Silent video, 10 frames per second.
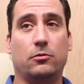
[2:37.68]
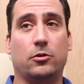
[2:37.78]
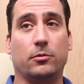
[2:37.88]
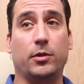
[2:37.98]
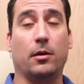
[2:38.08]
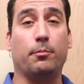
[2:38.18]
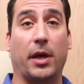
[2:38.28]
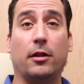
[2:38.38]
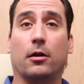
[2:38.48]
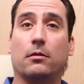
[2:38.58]
could become
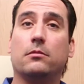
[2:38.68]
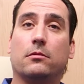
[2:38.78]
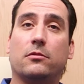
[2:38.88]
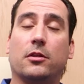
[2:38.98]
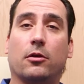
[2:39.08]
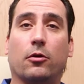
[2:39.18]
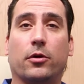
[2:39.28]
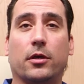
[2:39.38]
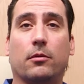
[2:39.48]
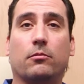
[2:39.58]
better than the
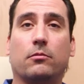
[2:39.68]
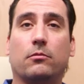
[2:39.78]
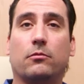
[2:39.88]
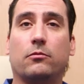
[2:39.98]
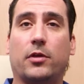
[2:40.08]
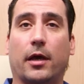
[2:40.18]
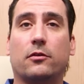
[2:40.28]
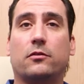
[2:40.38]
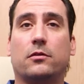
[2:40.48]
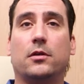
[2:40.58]
OEM
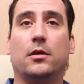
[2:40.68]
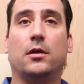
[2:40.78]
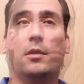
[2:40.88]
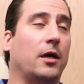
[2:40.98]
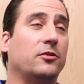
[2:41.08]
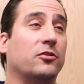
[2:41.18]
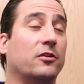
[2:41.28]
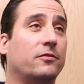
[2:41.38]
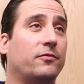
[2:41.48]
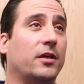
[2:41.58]
techs. I
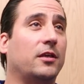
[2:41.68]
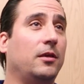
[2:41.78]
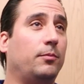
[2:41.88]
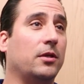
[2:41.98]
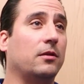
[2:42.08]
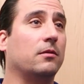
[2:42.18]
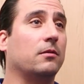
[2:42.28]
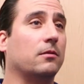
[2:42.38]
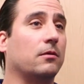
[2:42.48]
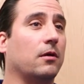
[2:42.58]
justify
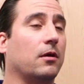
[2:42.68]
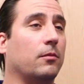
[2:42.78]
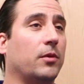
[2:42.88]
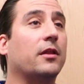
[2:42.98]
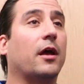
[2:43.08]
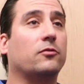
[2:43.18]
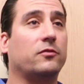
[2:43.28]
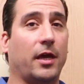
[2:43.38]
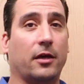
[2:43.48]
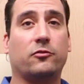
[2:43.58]
keeping in-house
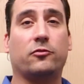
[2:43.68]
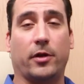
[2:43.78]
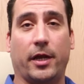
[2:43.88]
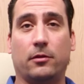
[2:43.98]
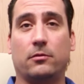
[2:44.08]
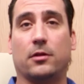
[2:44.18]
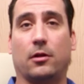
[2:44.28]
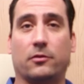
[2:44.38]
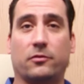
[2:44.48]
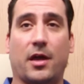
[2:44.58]
techs trained and
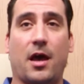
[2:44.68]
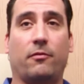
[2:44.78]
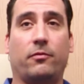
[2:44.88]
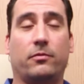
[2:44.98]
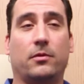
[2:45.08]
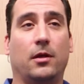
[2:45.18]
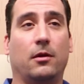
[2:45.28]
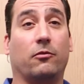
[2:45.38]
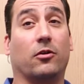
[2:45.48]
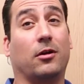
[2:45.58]
on staff
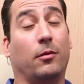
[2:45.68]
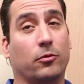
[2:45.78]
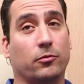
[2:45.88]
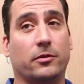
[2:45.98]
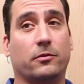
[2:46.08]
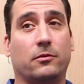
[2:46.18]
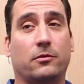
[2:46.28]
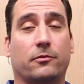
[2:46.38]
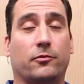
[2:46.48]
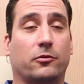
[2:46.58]
for a couple of
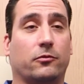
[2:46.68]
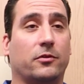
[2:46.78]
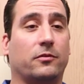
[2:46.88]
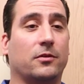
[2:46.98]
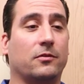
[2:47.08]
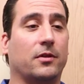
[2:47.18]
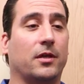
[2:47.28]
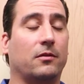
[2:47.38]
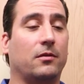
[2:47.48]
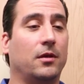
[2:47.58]
reasons. The first reason is
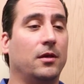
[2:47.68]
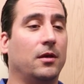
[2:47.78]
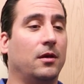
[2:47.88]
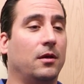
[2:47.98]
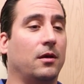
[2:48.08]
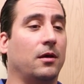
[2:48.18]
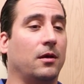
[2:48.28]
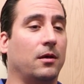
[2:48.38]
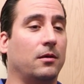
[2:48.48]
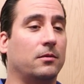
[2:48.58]
that
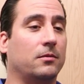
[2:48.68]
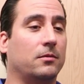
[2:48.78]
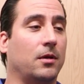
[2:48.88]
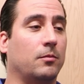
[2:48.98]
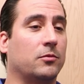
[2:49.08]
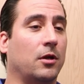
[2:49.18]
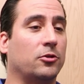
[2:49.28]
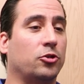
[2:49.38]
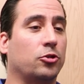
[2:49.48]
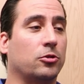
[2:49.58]
I'm
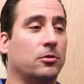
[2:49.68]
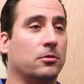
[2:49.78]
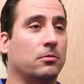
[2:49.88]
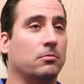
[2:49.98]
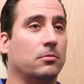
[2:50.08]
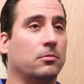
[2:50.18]
not sure